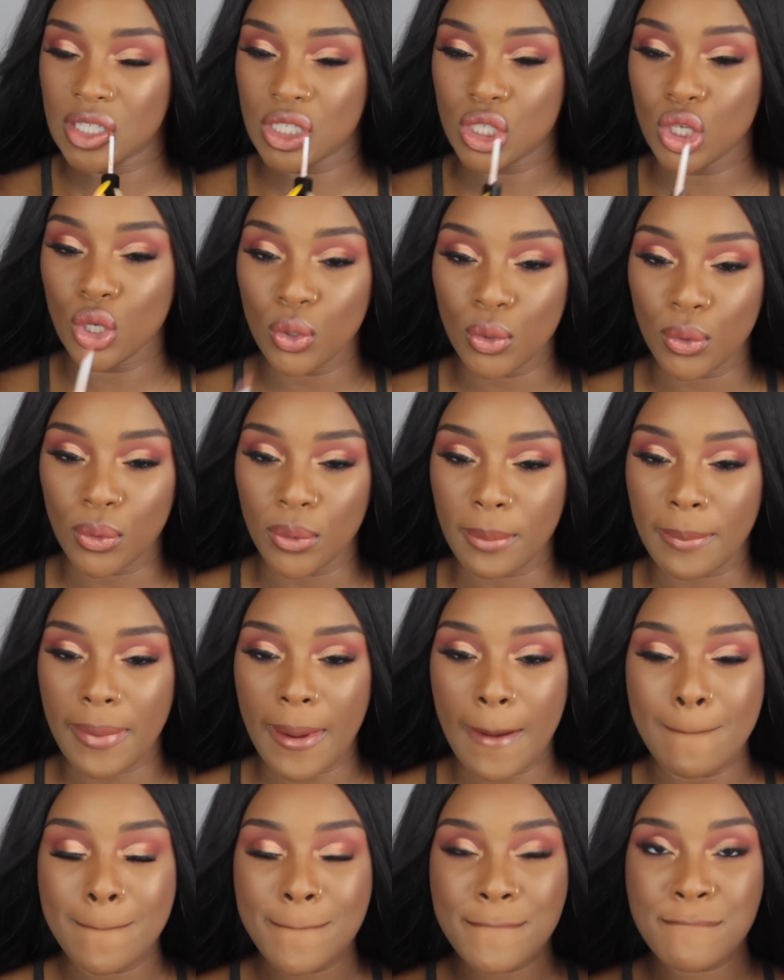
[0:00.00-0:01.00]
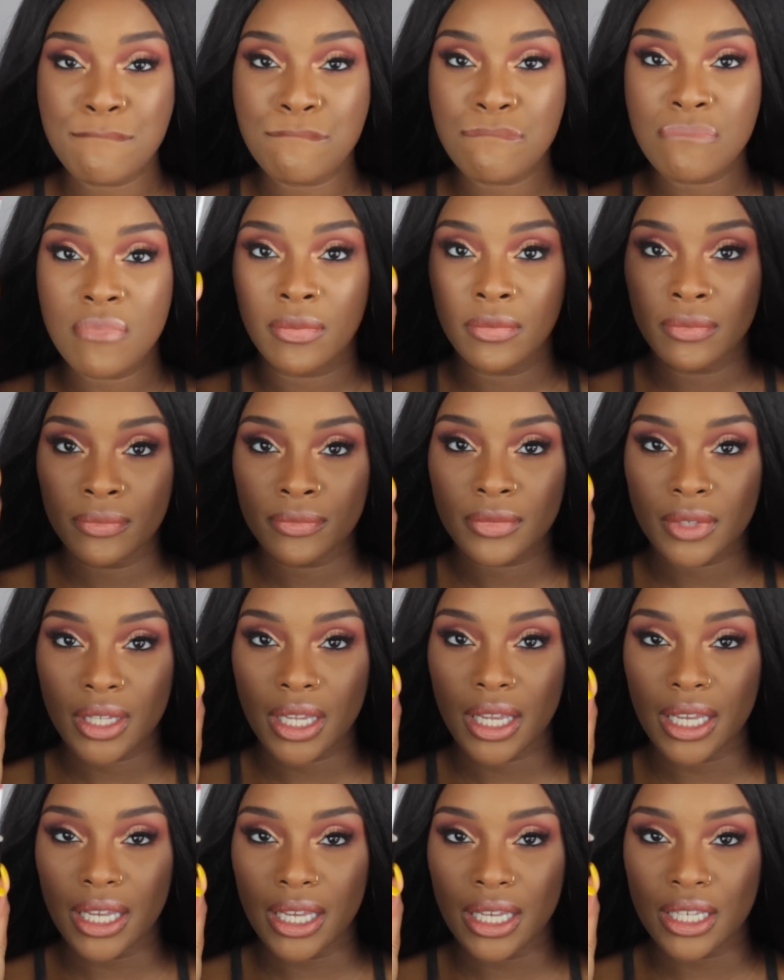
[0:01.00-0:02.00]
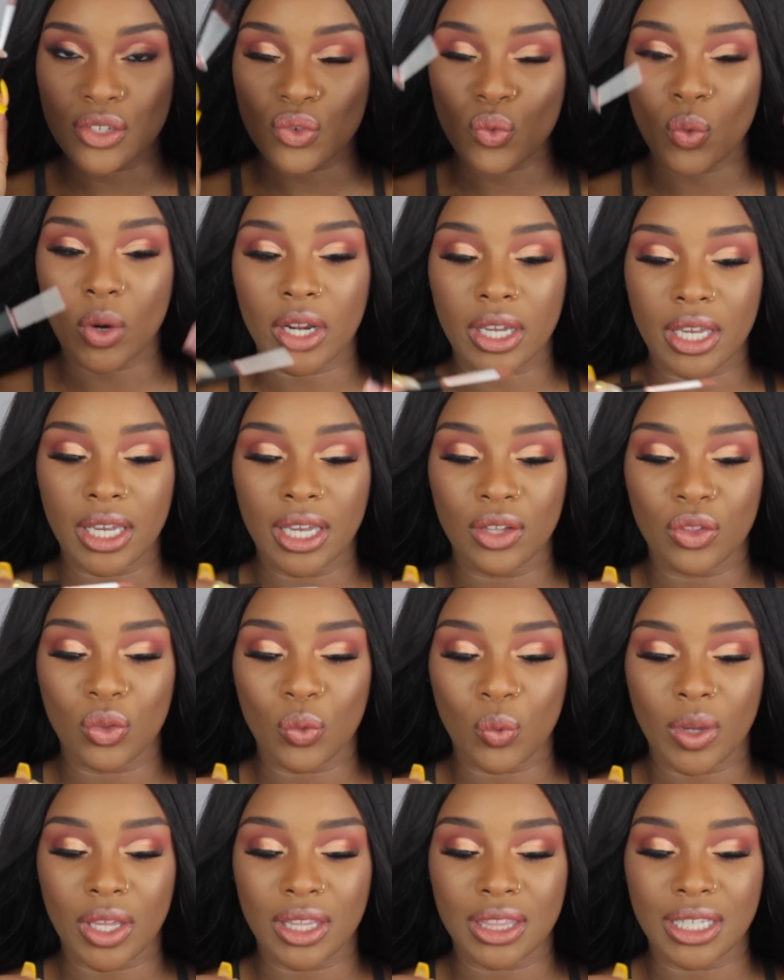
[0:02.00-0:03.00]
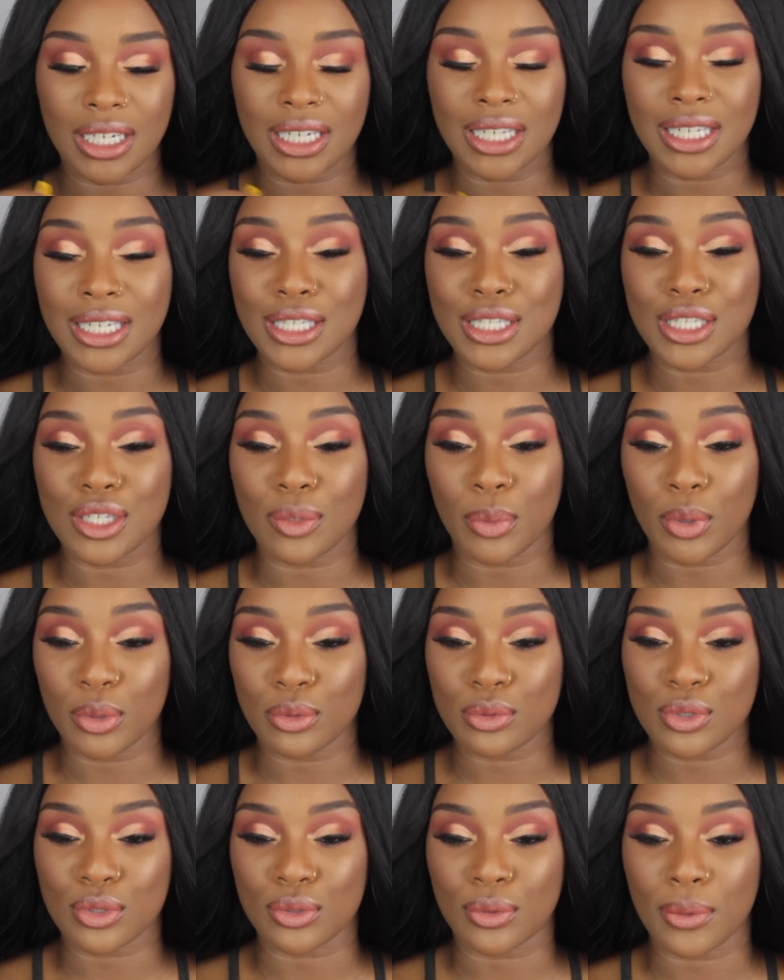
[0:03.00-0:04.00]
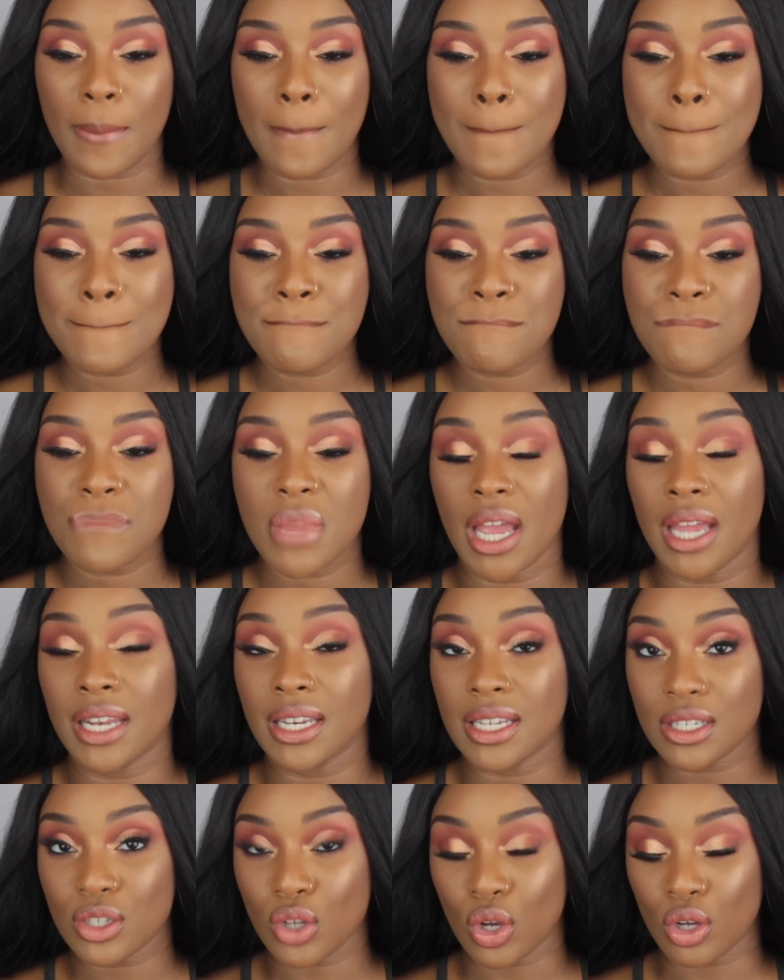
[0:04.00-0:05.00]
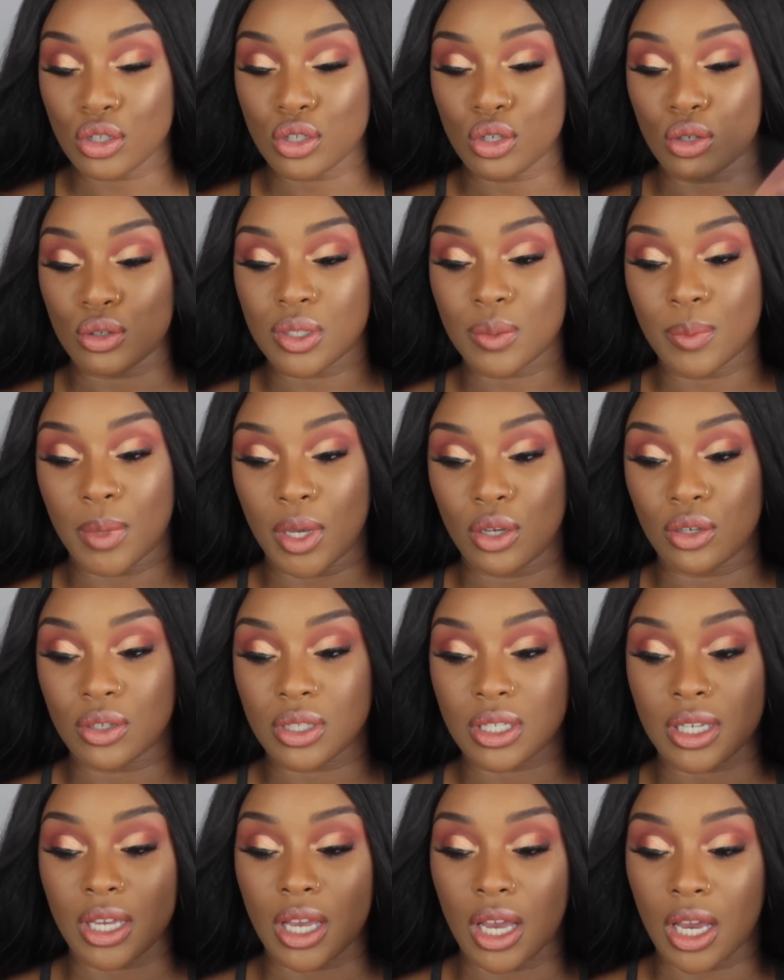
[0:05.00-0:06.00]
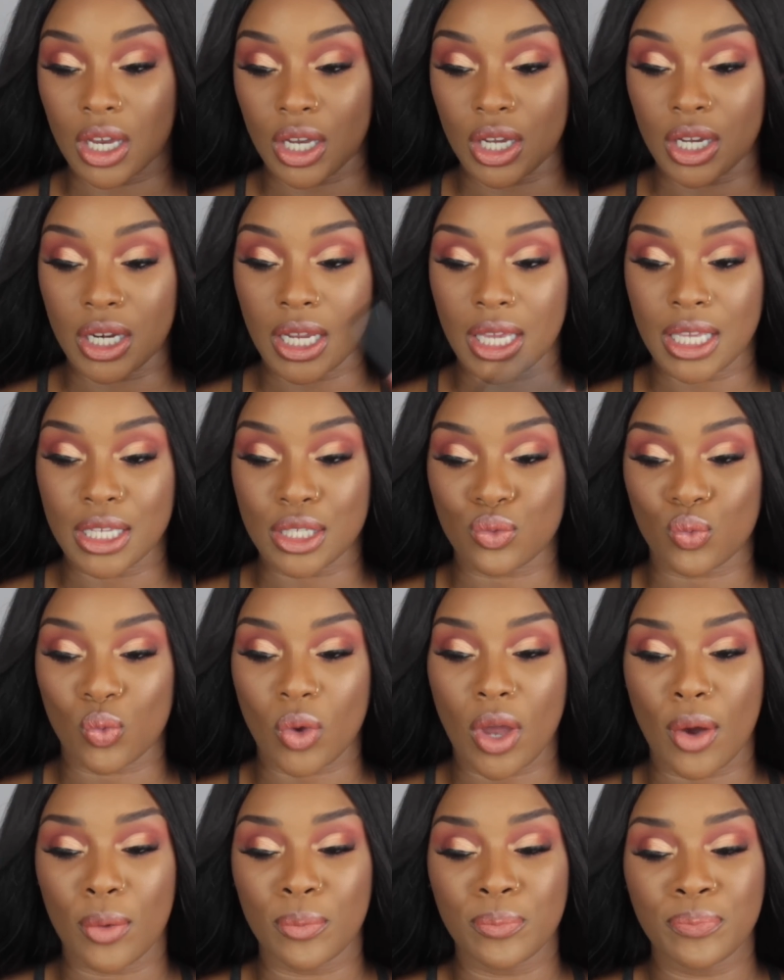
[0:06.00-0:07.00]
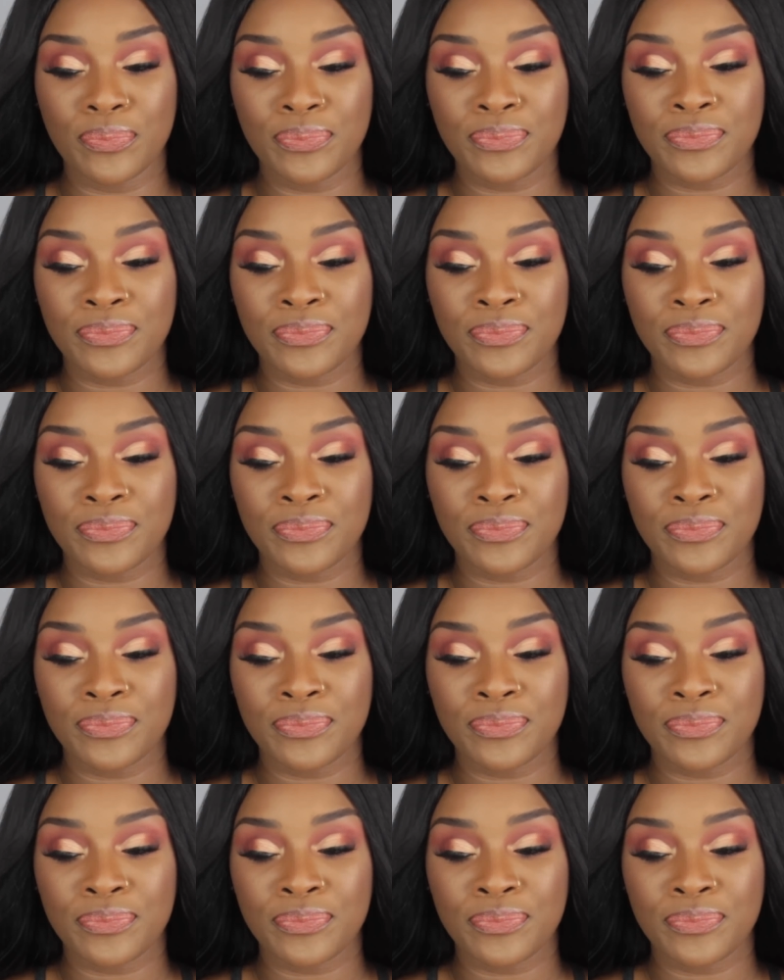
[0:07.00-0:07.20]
tube, it's working the way that it is supposed to. And this also smells good as well.